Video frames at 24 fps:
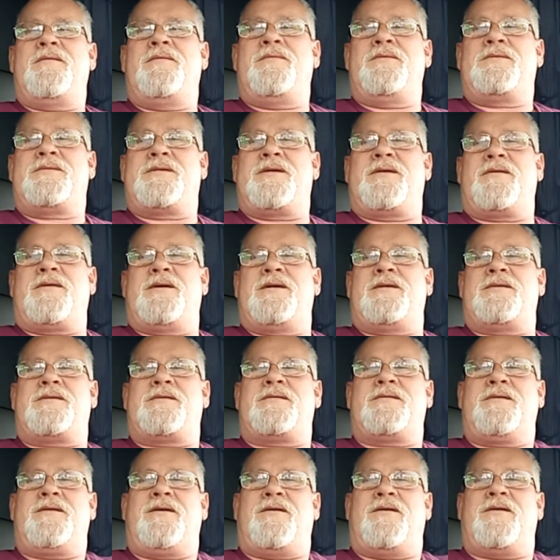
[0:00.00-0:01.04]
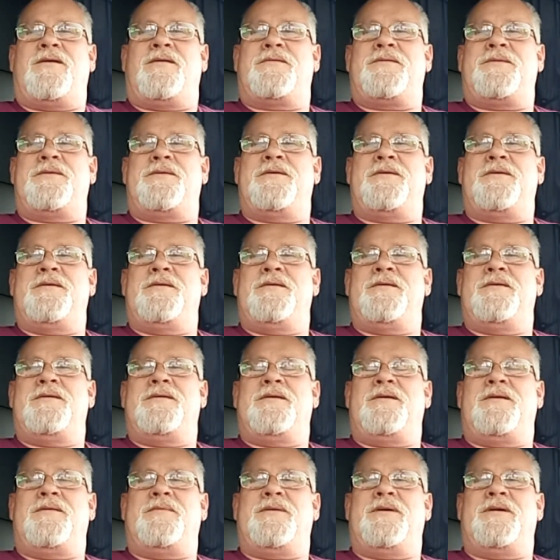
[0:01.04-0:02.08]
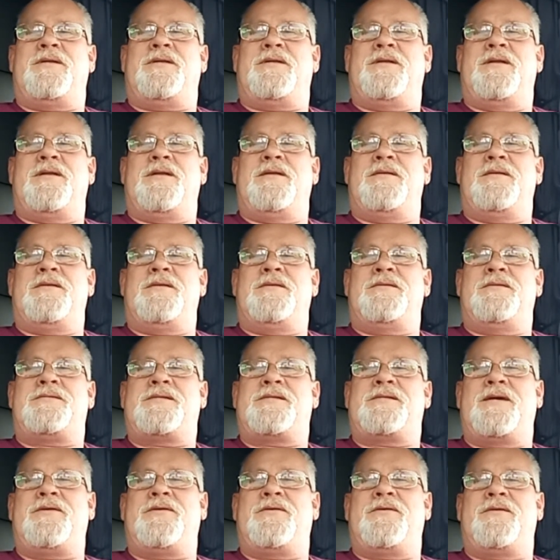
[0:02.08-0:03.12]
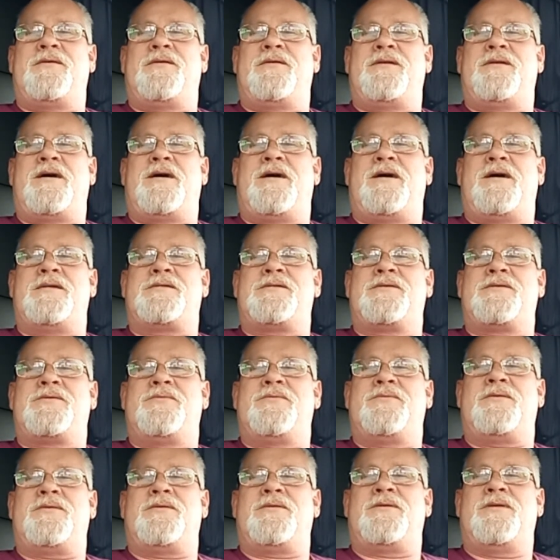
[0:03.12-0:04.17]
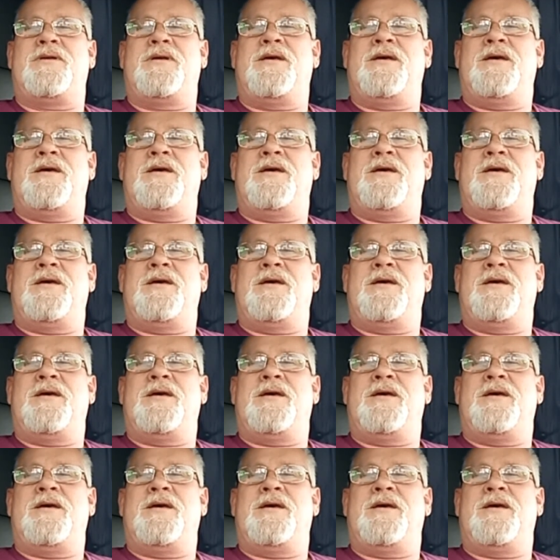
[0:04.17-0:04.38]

Serious, Garth? I mean, the senior in high school